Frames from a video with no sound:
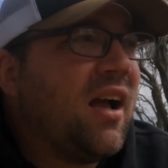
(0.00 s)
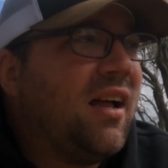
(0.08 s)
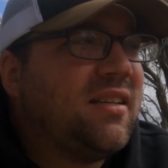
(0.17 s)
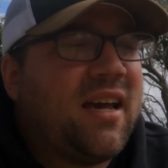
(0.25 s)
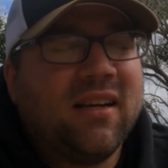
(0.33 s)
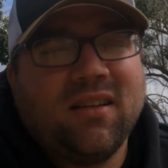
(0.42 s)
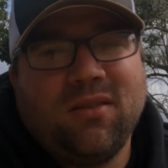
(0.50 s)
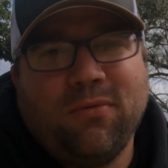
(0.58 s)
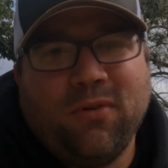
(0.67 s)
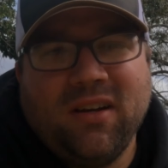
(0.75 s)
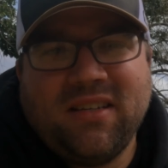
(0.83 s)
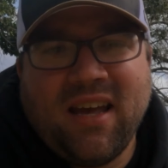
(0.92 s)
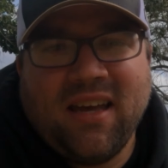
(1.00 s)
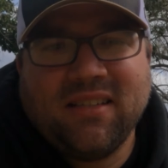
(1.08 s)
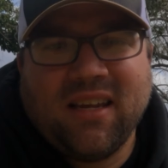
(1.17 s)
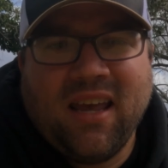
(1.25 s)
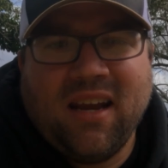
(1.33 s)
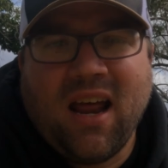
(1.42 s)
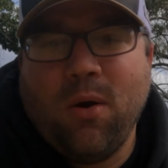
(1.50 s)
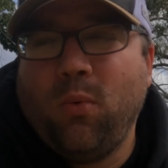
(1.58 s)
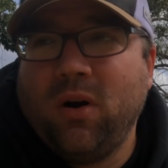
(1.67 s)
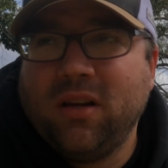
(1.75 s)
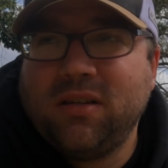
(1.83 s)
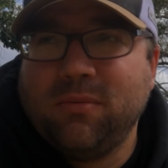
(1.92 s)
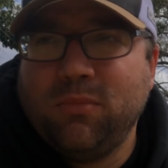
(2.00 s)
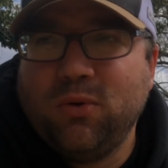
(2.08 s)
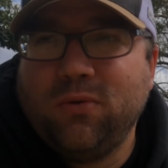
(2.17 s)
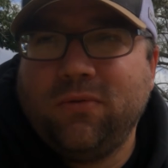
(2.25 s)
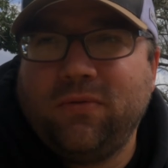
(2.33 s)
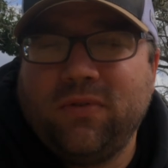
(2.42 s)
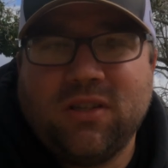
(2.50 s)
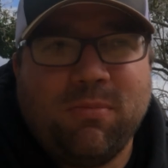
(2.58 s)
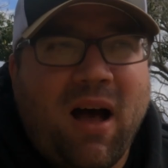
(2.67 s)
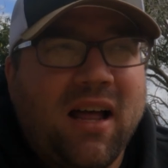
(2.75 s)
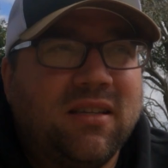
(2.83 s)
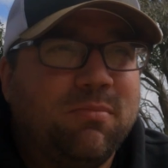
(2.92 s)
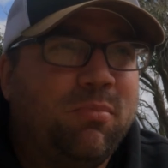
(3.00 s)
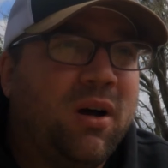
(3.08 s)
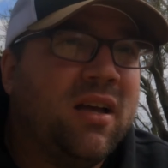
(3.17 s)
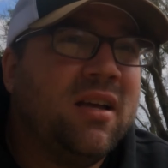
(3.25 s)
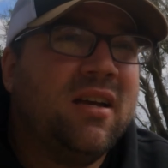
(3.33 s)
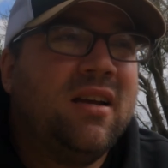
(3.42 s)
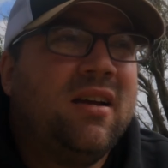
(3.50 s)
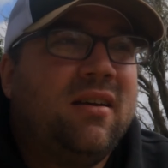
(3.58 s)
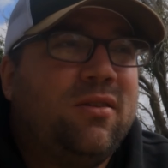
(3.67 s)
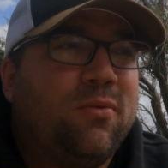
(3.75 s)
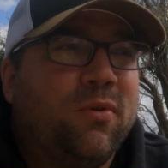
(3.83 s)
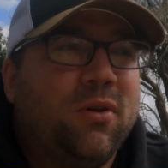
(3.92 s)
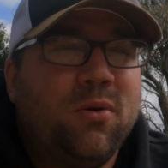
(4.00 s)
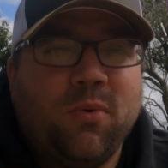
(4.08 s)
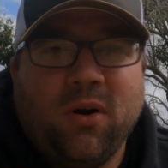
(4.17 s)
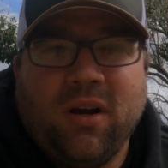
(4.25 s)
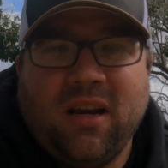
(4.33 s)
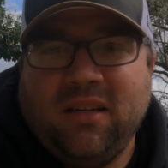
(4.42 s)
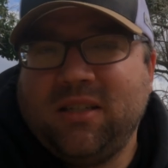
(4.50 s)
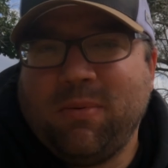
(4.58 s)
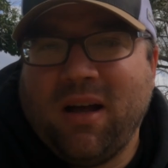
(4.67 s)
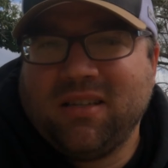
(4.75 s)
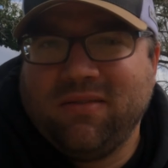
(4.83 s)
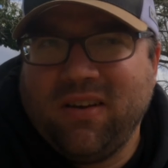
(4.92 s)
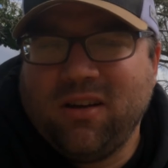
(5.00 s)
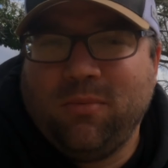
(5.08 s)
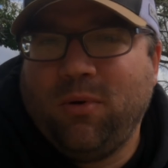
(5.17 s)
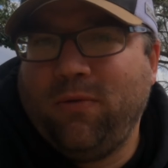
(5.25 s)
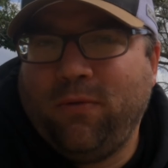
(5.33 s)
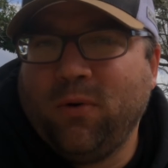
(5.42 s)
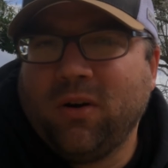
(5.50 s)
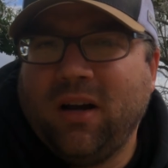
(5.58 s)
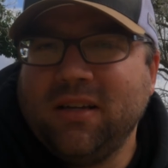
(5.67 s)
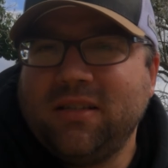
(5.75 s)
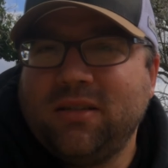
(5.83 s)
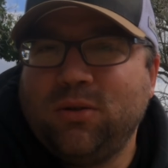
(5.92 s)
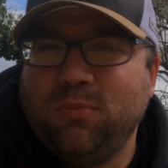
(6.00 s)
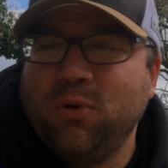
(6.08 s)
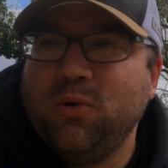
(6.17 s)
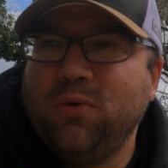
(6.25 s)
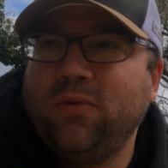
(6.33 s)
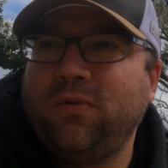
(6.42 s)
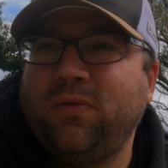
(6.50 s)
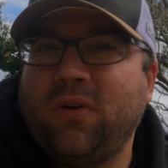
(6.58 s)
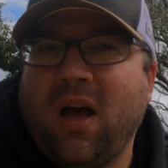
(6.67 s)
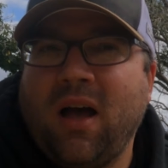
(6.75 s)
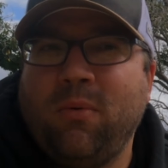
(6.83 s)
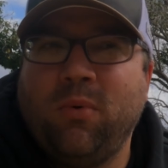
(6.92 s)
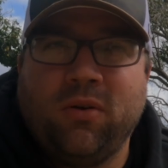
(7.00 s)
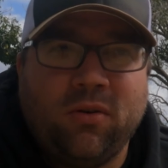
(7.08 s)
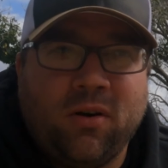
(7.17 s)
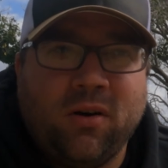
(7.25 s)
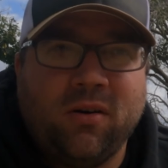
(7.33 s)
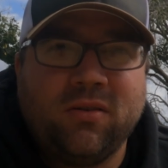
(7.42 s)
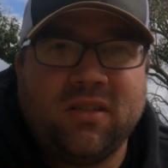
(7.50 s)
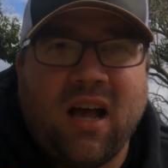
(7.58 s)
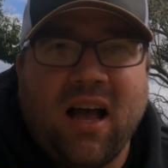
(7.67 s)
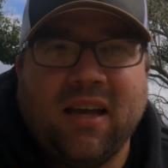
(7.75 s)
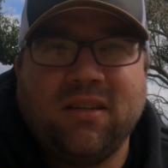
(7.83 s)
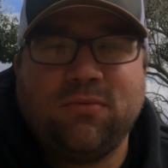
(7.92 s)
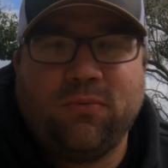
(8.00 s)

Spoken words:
contacted the front desk and I wanted to move spots, but there really weren't any spots available for us to move with our size